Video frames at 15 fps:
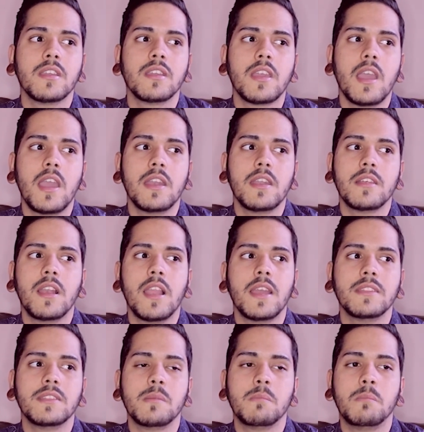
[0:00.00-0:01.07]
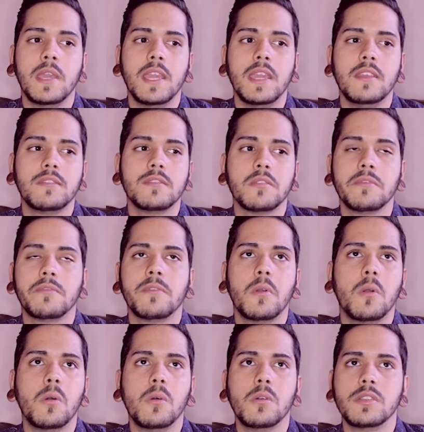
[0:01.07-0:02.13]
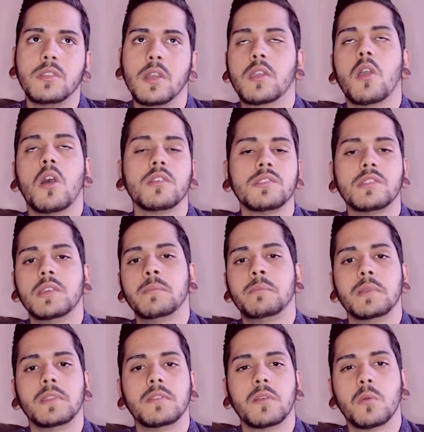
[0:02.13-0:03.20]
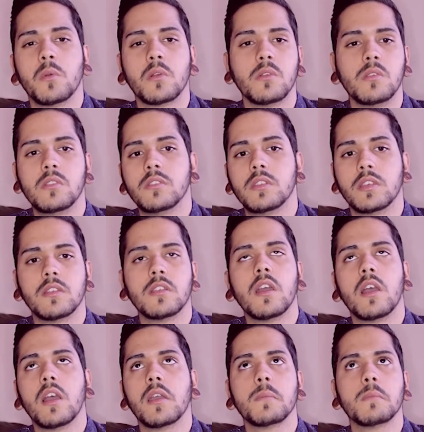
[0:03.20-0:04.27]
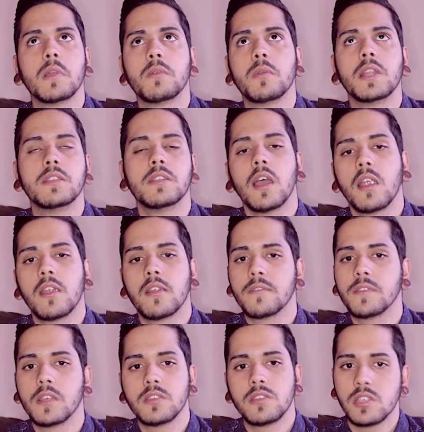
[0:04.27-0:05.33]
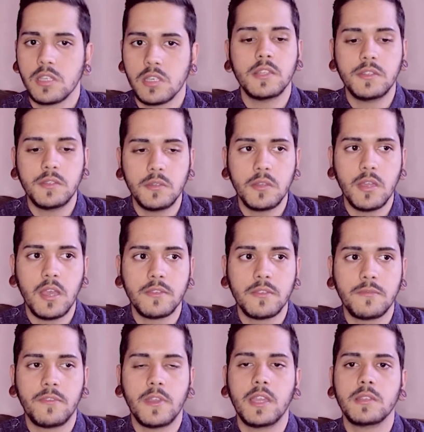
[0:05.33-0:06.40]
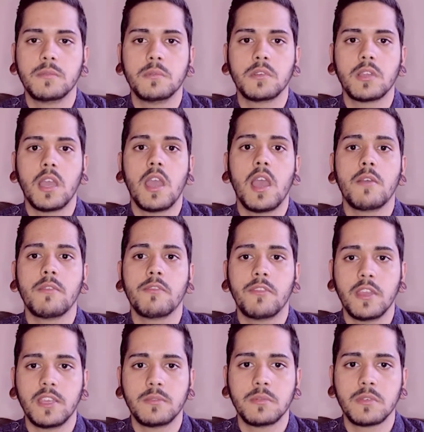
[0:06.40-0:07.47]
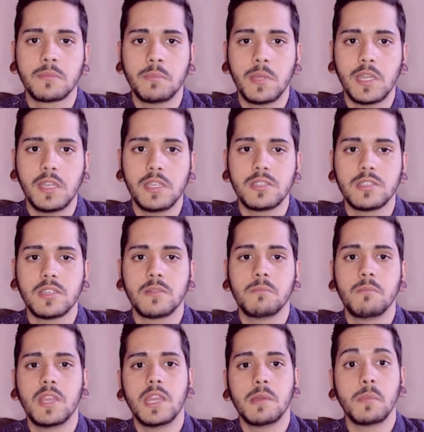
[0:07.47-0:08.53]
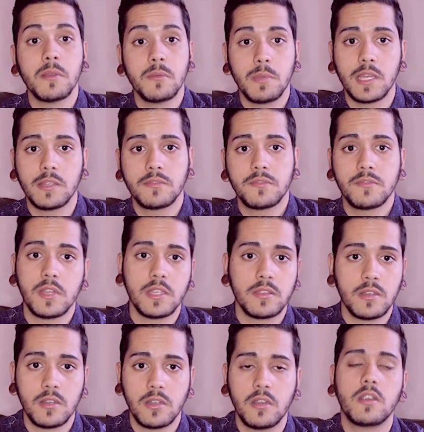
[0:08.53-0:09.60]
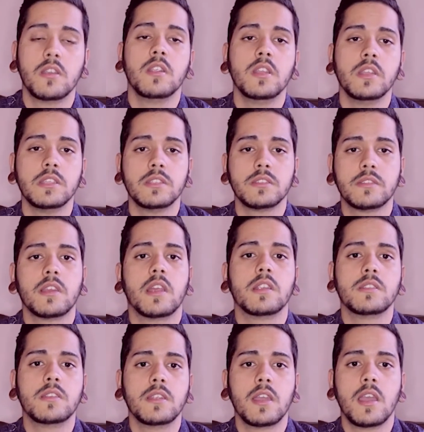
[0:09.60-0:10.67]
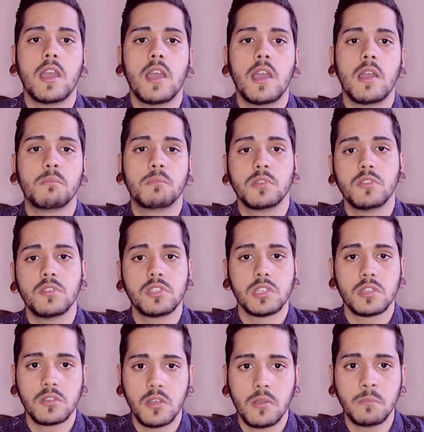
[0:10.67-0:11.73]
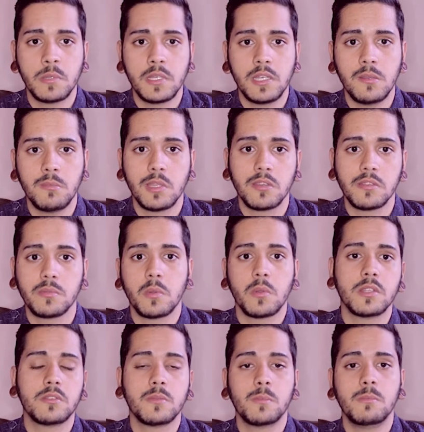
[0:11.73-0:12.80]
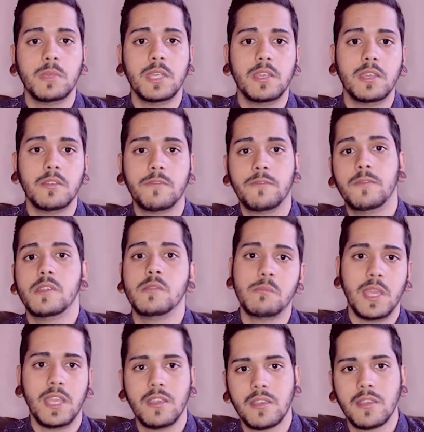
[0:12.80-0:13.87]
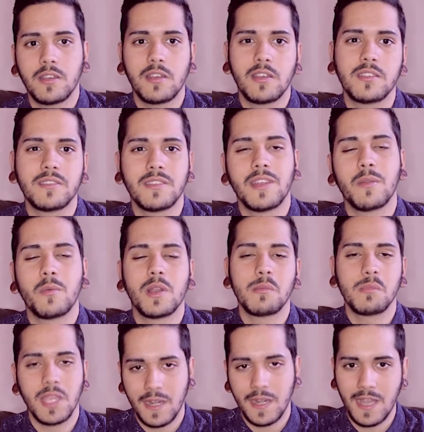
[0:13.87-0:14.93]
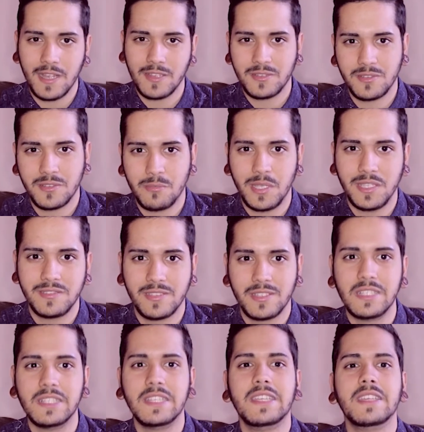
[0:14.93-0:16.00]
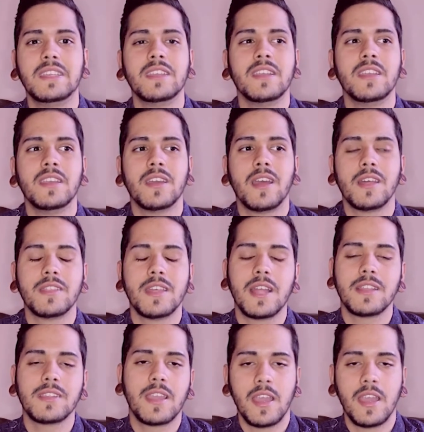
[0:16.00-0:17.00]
kind of like the base of all the gossip in the world, and I'm already tired of that shit. I do have Facebook. I have a Facebook page, and me and my best friend are starting a production company, because we want to be filmmakers and I want to be an actor, basically. That